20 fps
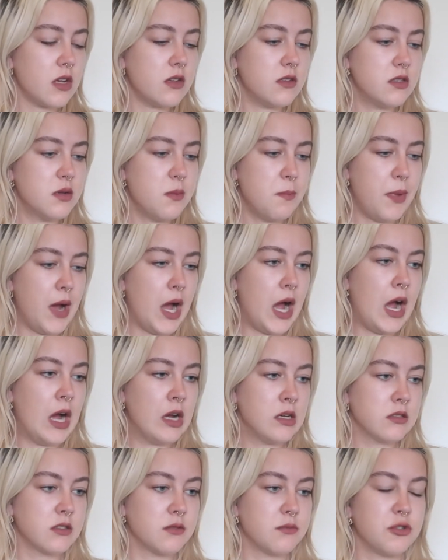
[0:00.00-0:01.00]
some
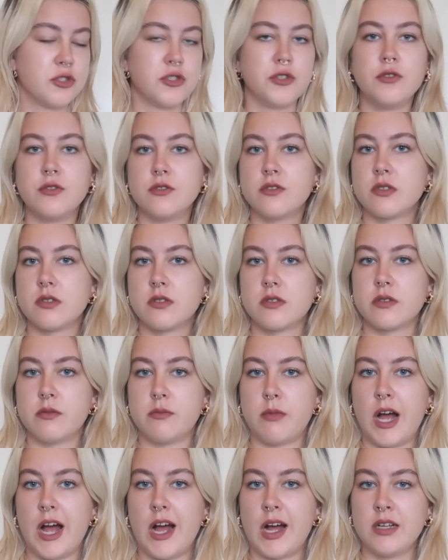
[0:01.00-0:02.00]
bags, some shoes, and some
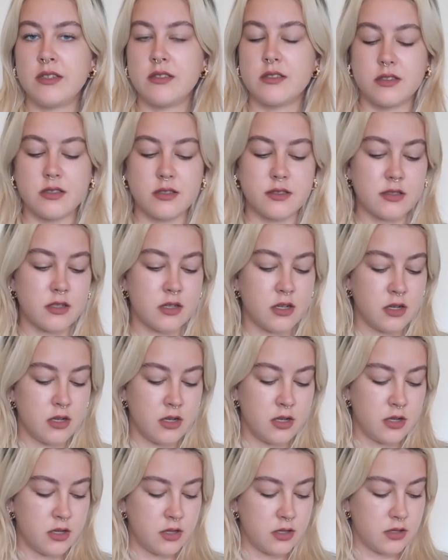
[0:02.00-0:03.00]
hats
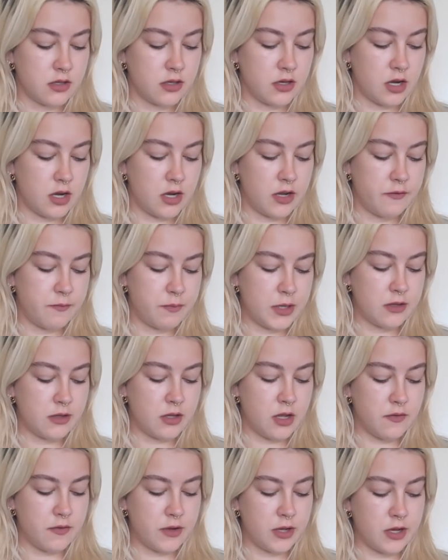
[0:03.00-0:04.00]
that I've been
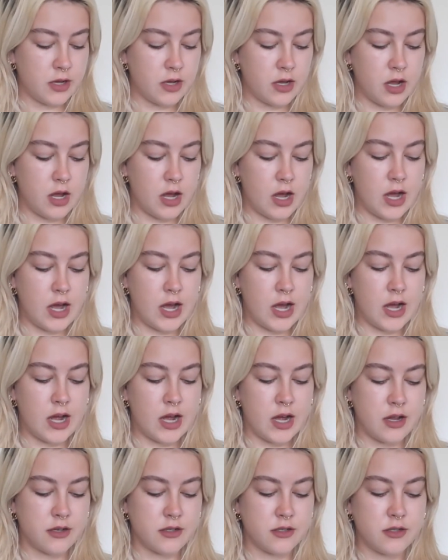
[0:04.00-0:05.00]
loving.
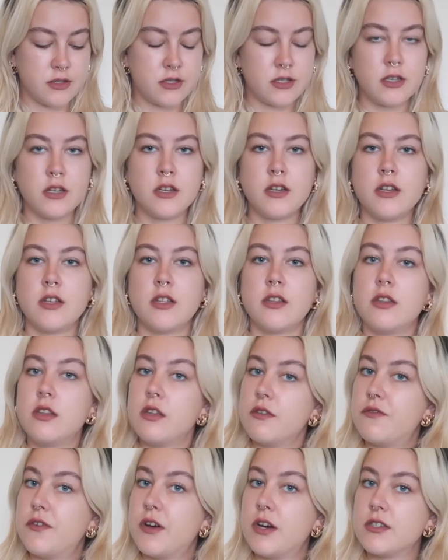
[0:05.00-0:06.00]
And
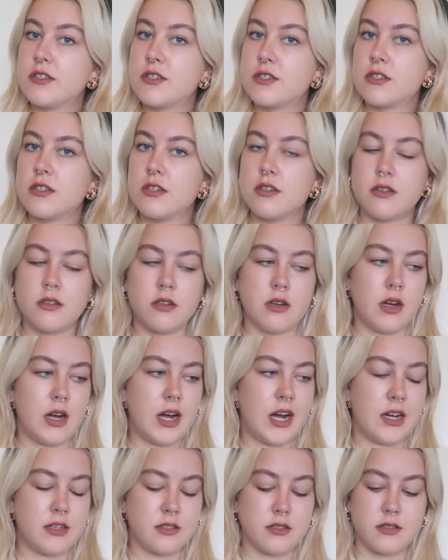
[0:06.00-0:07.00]
the first
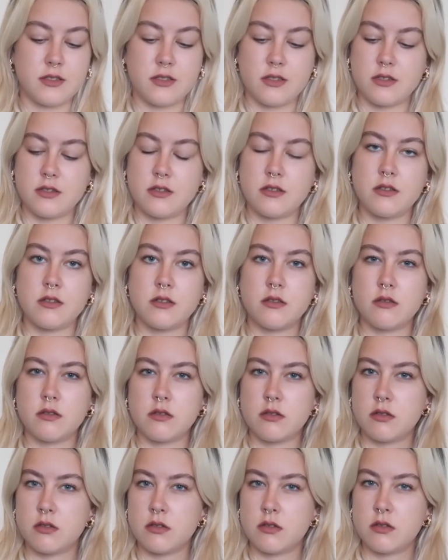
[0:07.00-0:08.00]
hats
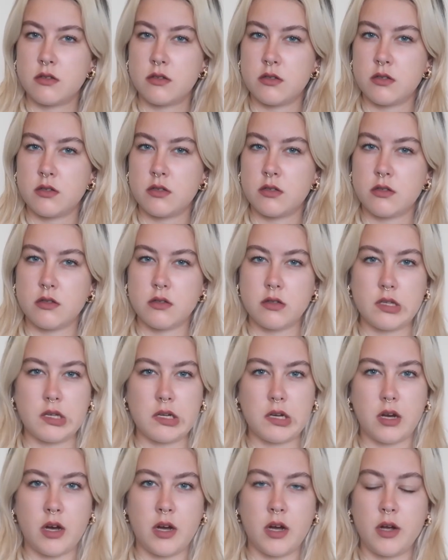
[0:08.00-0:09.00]

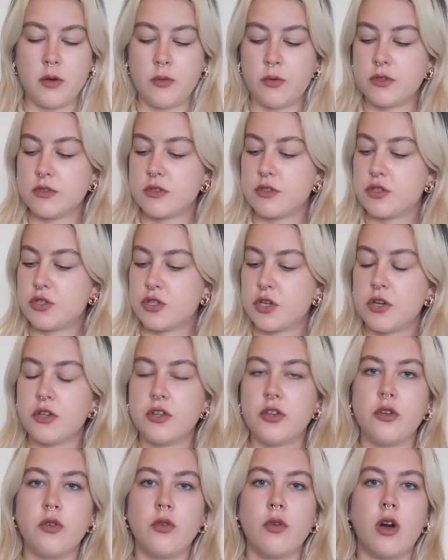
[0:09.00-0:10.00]
that I want to show
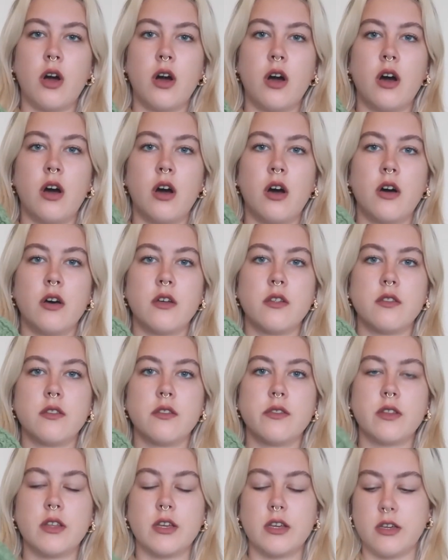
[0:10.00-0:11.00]
you are
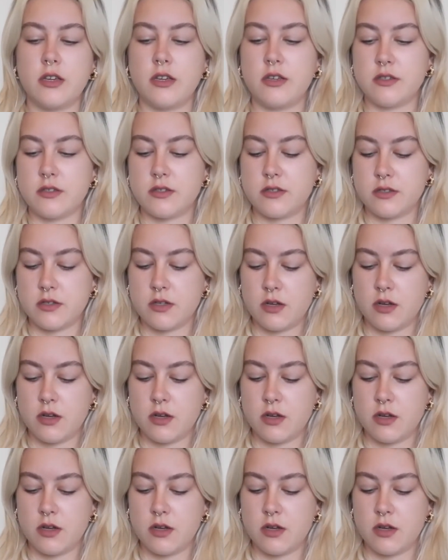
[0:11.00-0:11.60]
these